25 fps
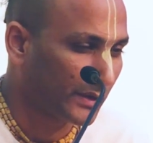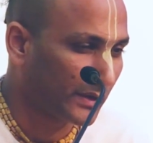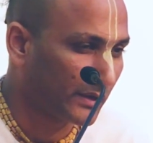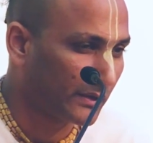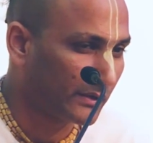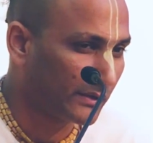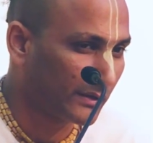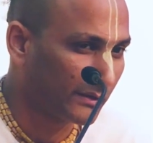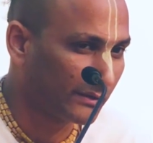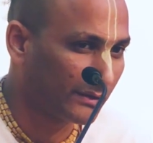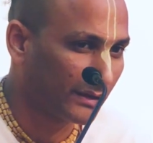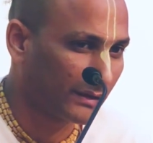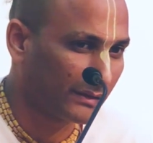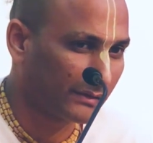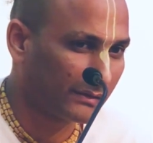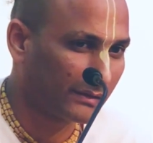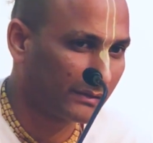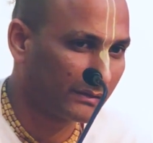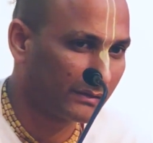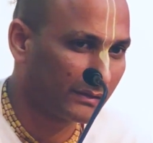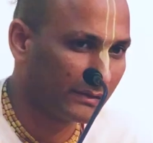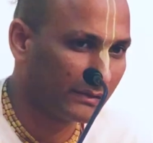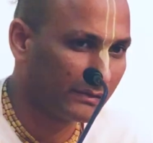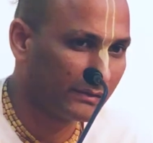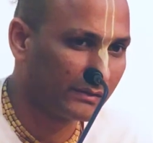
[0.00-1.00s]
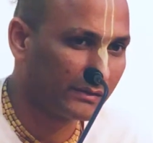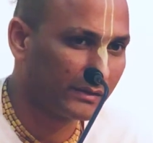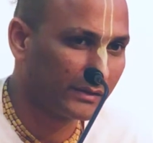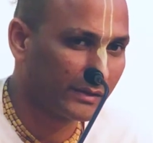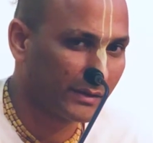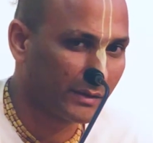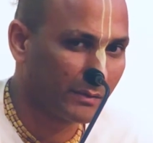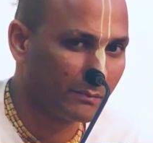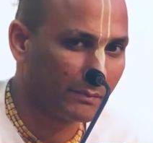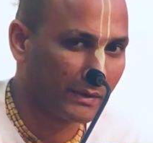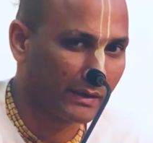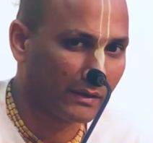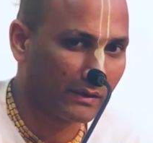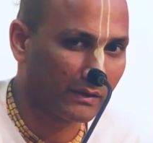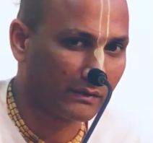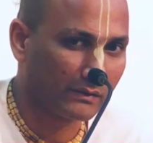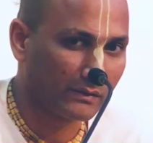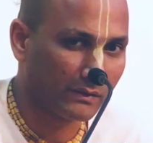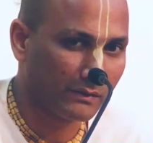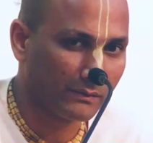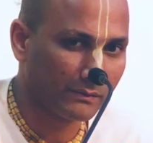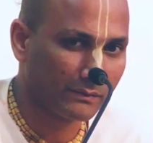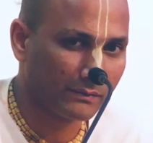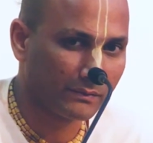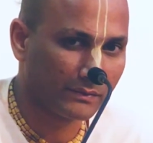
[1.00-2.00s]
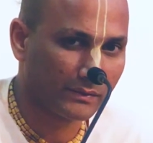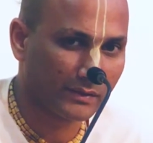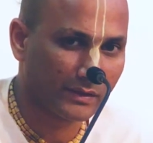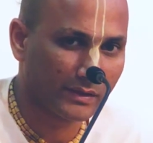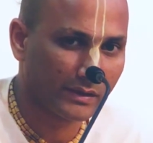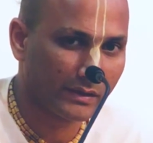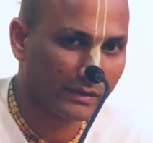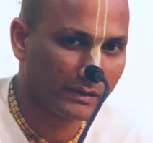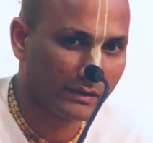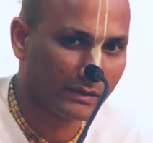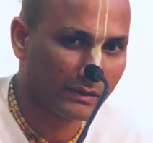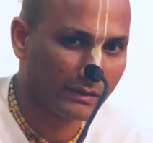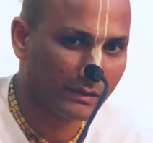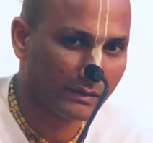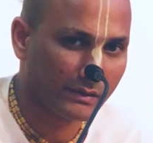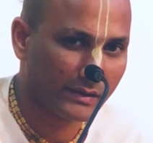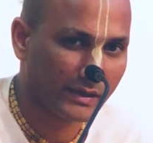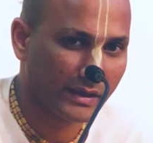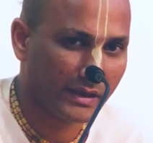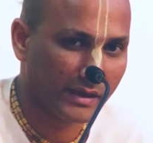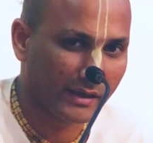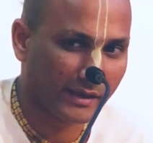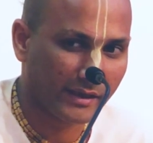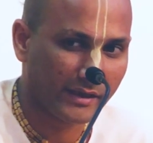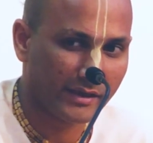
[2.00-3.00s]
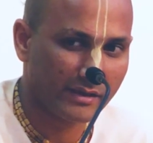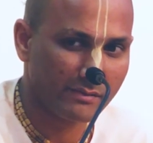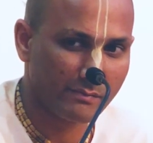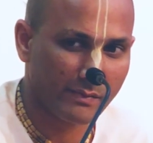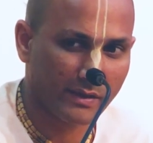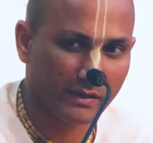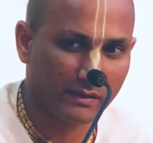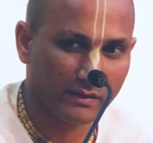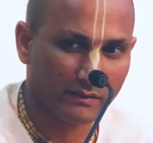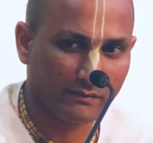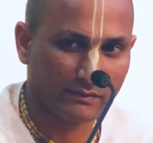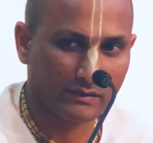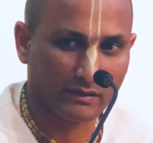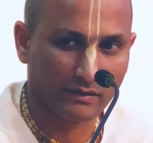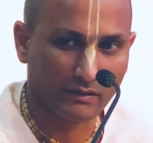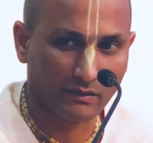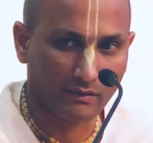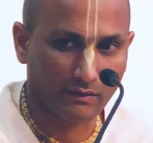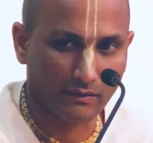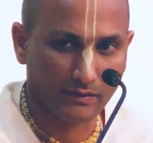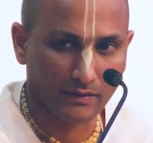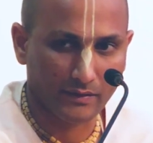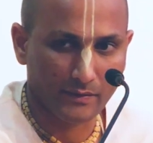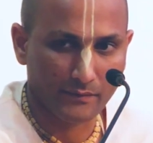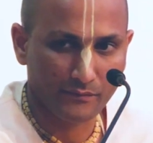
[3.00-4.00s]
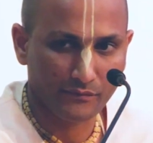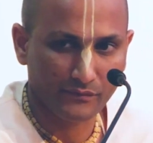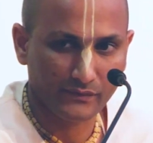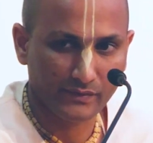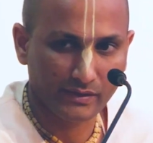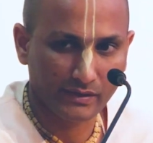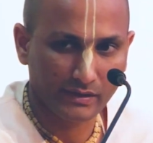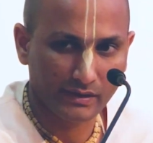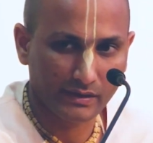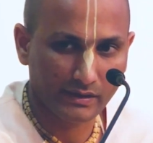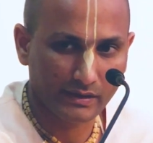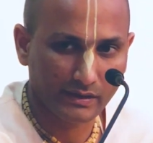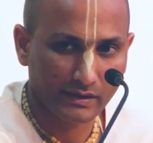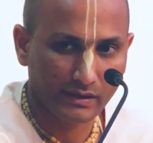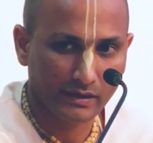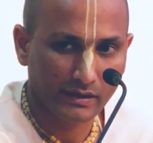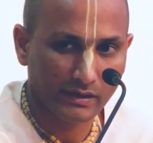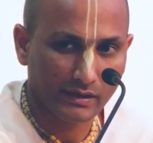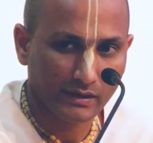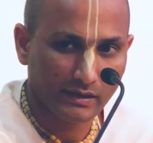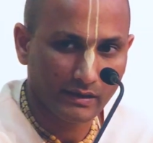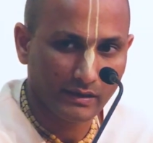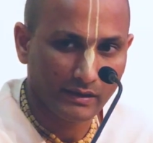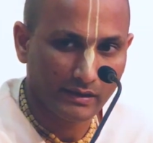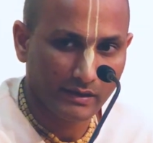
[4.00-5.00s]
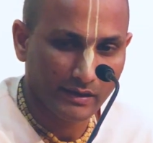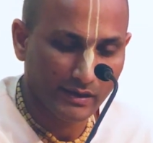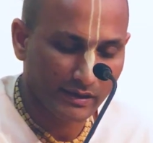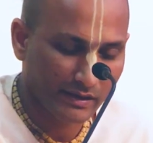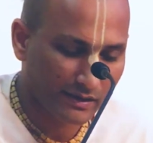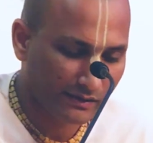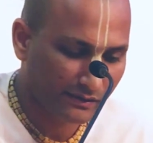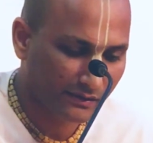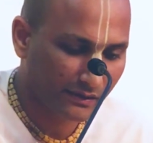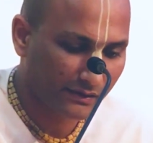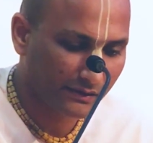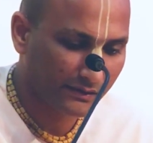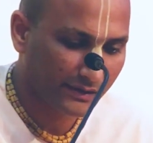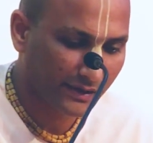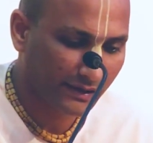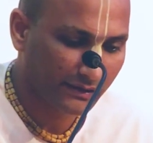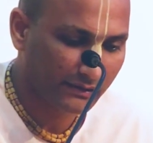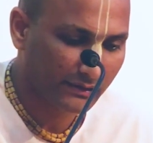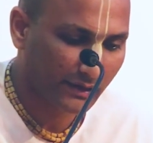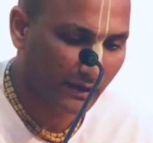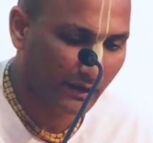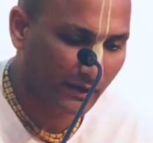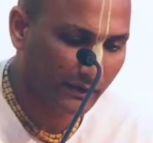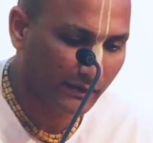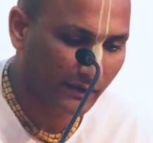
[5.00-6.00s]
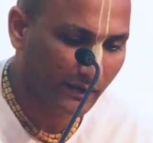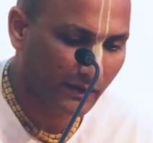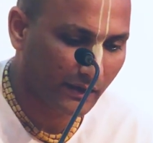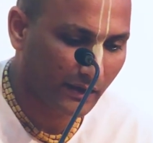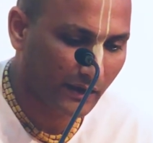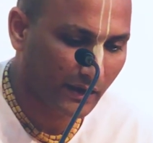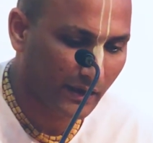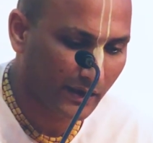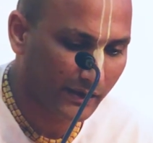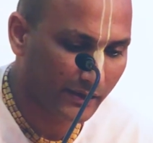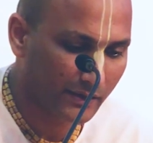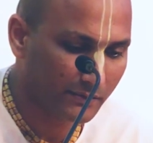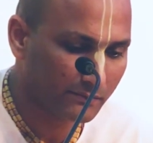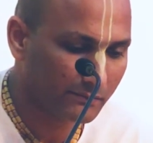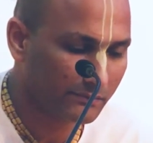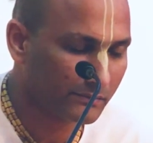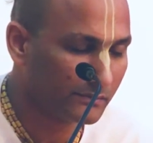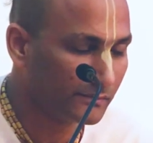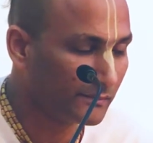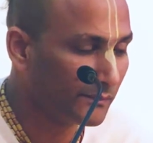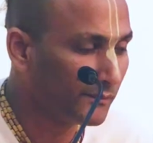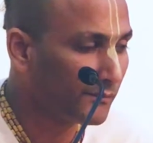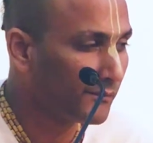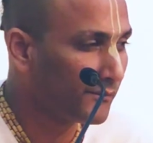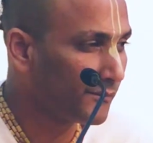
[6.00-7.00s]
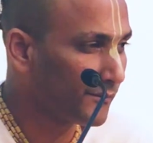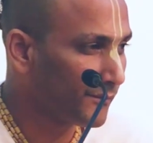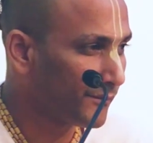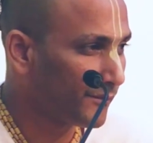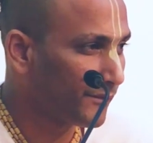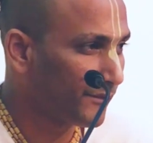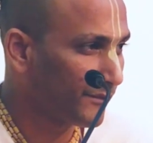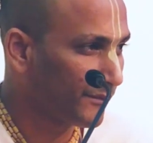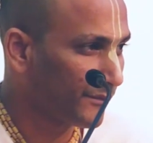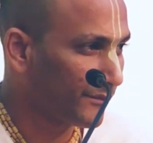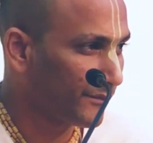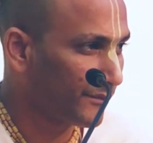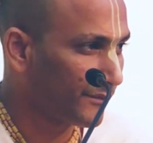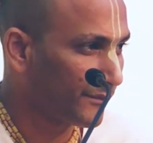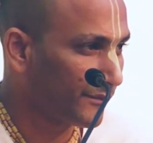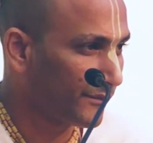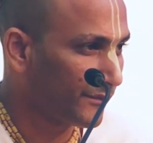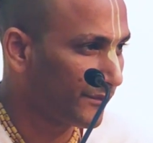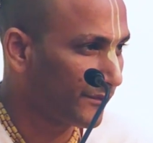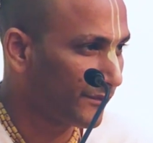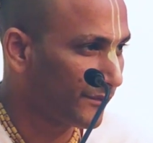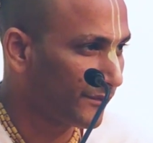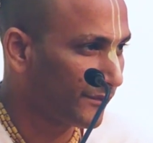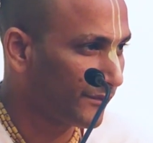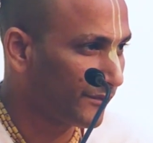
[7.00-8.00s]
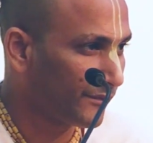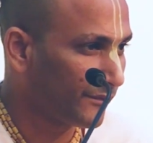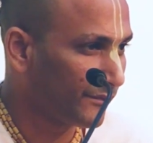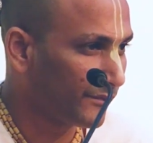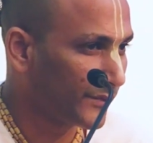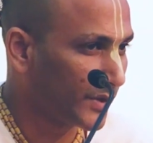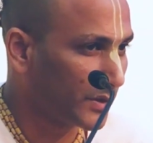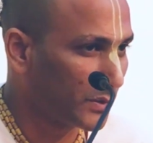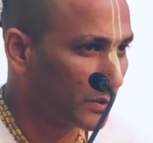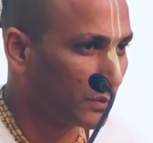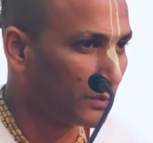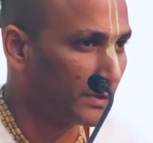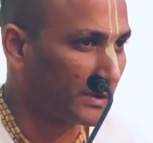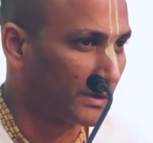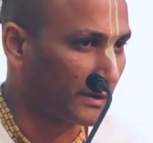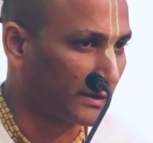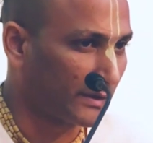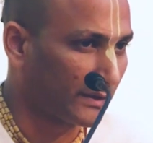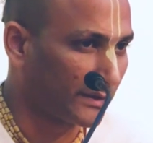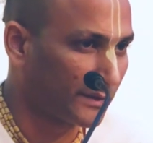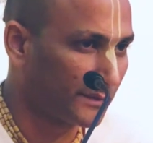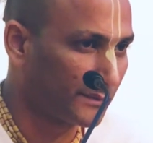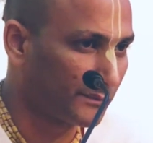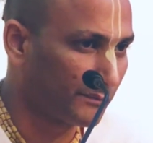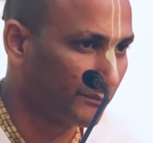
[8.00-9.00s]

this success is because of the arrangement of the Lord. He doesn't think that I am the doer.